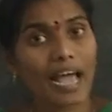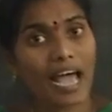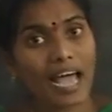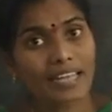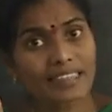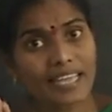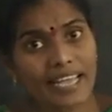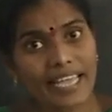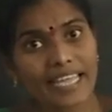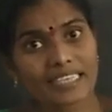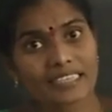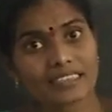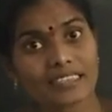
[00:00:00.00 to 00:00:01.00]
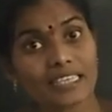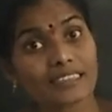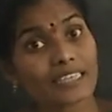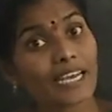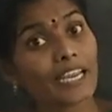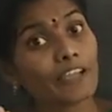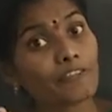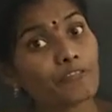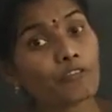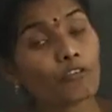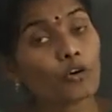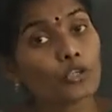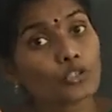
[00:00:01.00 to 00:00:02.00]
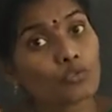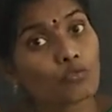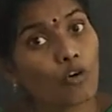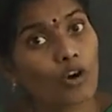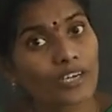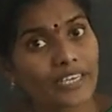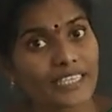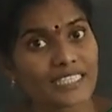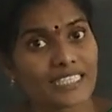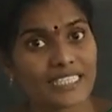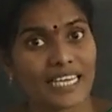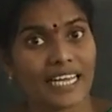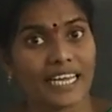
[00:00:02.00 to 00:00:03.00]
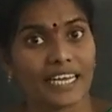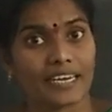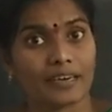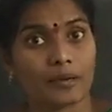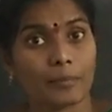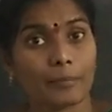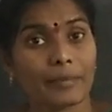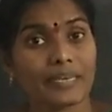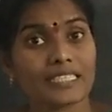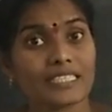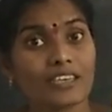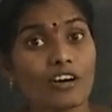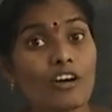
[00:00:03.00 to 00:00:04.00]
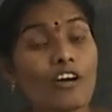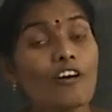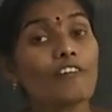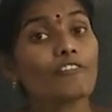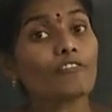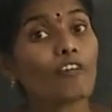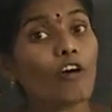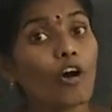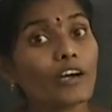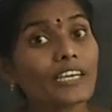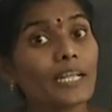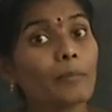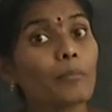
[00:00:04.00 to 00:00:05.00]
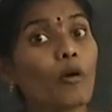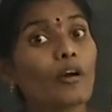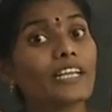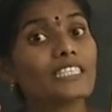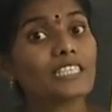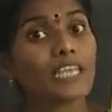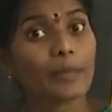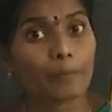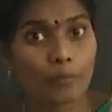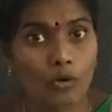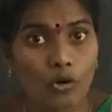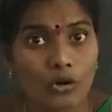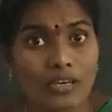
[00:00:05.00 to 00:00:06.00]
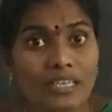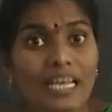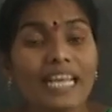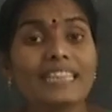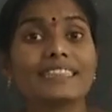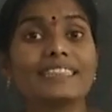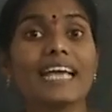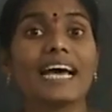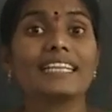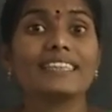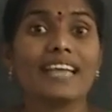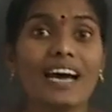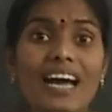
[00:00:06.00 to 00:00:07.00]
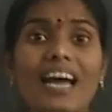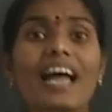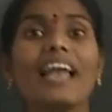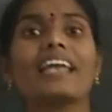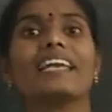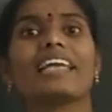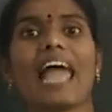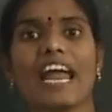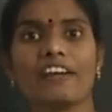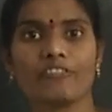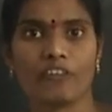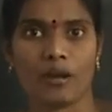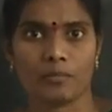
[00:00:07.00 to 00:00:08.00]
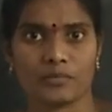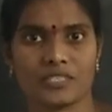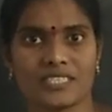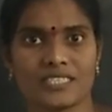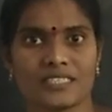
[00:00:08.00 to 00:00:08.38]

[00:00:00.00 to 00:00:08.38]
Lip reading: On the earth, the 3/4 water is there. Means water bodies are more than the landforms.